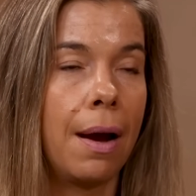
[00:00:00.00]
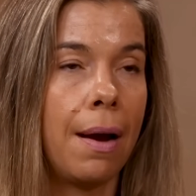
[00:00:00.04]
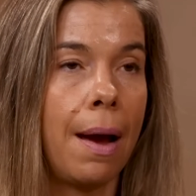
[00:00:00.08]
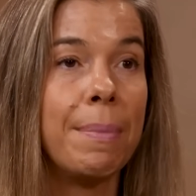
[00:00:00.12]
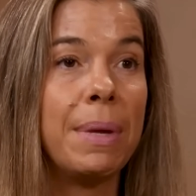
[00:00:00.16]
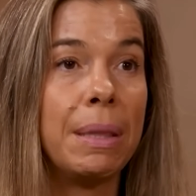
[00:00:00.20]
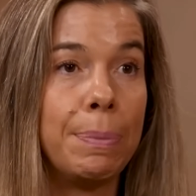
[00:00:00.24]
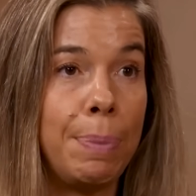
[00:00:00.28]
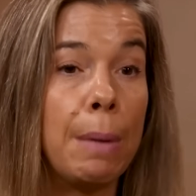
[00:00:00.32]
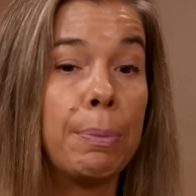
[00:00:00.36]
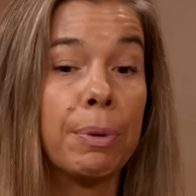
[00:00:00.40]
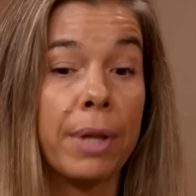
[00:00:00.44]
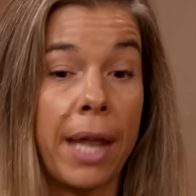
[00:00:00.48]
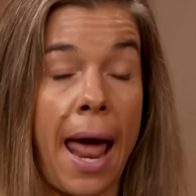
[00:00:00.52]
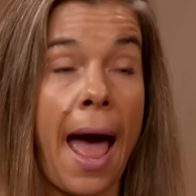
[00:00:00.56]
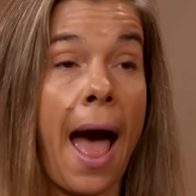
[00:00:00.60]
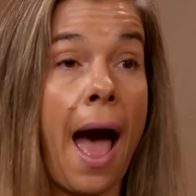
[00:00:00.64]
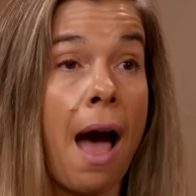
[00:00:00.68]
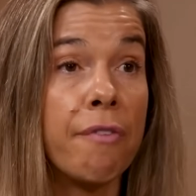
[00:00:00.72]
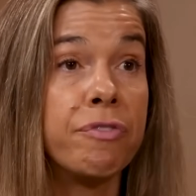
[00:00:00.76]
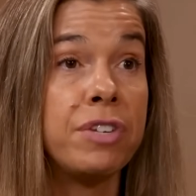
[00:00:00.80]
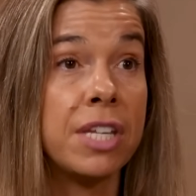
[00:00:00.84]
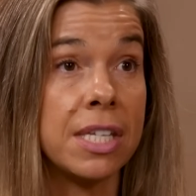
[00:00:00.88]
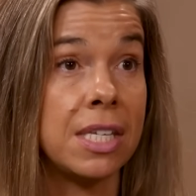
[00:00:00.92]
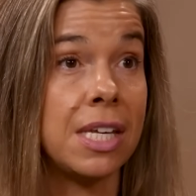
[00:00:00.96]
I mean, people that
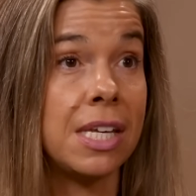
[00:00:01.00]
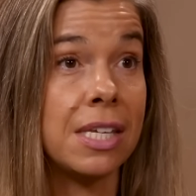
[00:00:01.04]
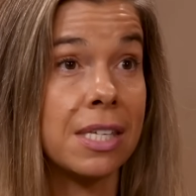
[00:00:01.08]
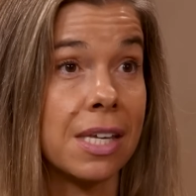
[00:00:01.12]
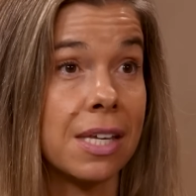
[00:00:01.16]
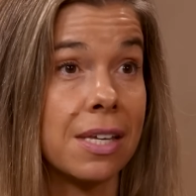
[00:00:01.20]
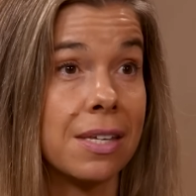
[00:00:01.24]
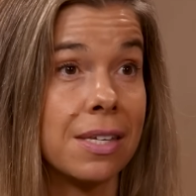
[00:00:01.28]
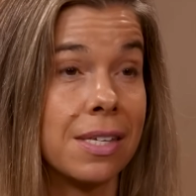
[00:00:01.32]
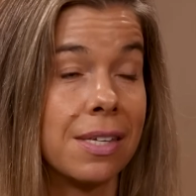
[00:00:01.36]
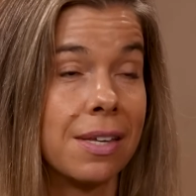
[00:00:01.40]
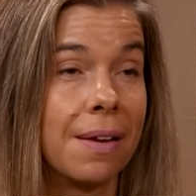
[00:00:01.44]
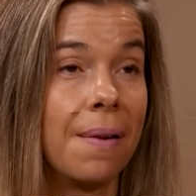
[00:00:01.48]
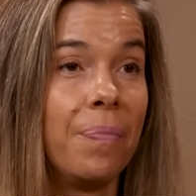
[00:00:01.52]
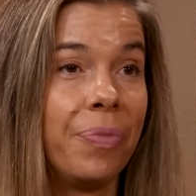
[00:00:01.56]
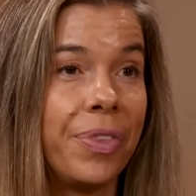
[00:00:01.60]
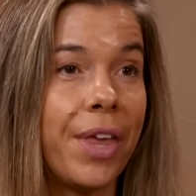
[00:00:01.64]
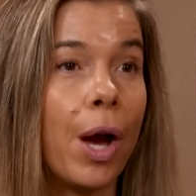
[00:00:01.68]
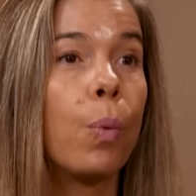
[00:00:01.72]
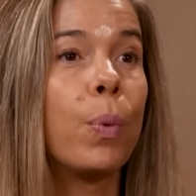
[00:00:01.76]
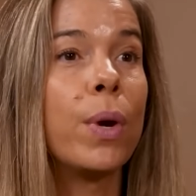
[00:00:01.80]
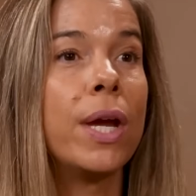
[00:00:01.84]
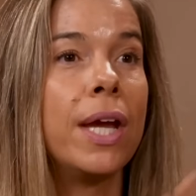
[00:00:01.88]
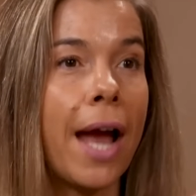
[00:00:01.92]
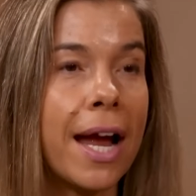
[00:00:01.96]
have diseases
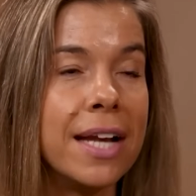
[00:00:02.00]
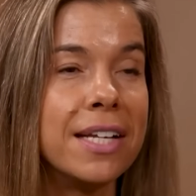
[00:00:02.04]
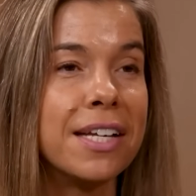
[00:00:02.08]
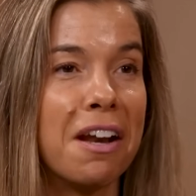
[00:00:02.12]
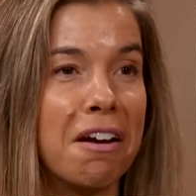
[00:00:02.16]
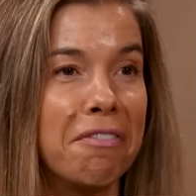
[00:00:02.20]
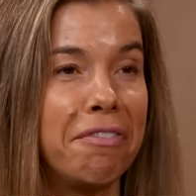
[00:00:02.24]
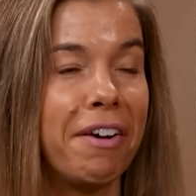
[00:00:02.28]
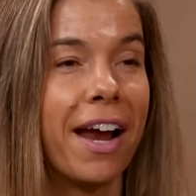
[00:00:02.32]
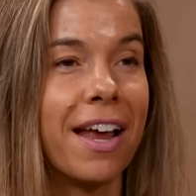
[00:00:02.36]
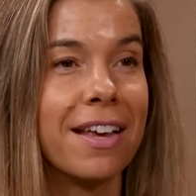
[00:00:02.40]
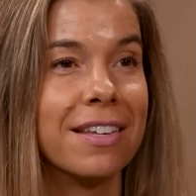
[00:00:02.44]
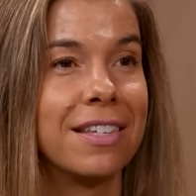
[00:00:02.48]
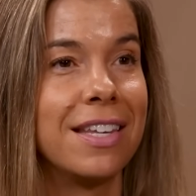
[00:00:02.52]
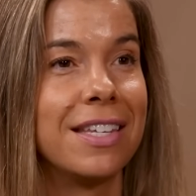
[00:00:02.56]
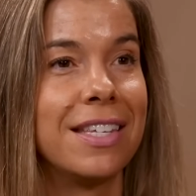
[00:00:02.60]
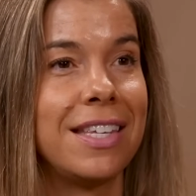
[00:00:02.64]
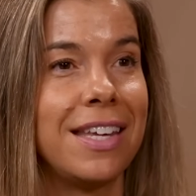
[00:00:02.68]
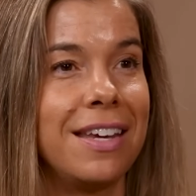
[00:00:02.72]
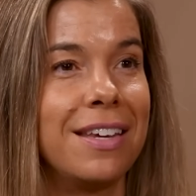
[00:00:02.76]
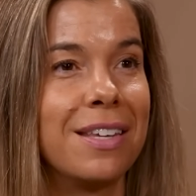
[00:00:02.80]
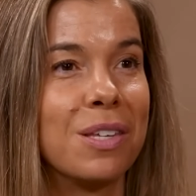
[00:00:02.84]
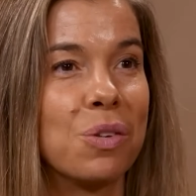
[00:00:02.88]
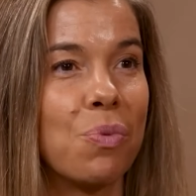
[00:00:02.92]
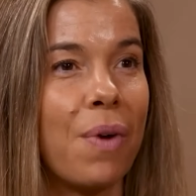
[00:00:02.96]
that we identify as
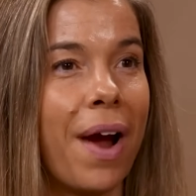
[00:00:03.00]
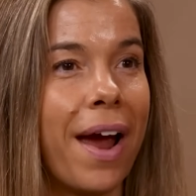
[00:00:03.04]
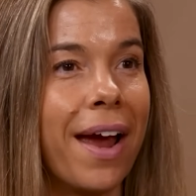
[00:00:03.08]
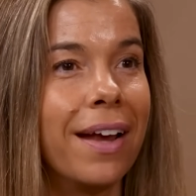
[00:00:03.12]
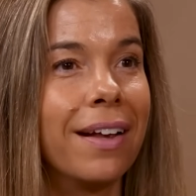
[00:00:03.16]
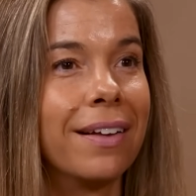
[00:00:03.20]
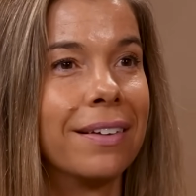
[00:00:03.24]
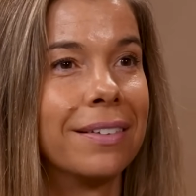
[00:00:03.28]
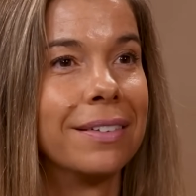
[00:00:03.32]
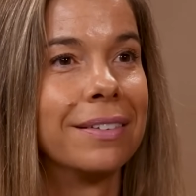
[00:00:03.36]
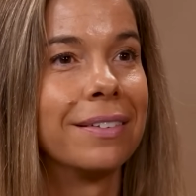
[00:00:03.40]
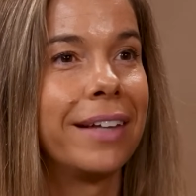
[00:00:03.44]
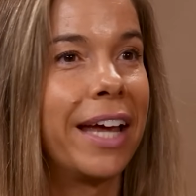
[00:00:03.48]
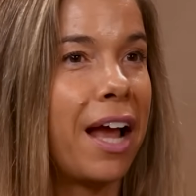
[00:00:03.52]
disease, wow. right?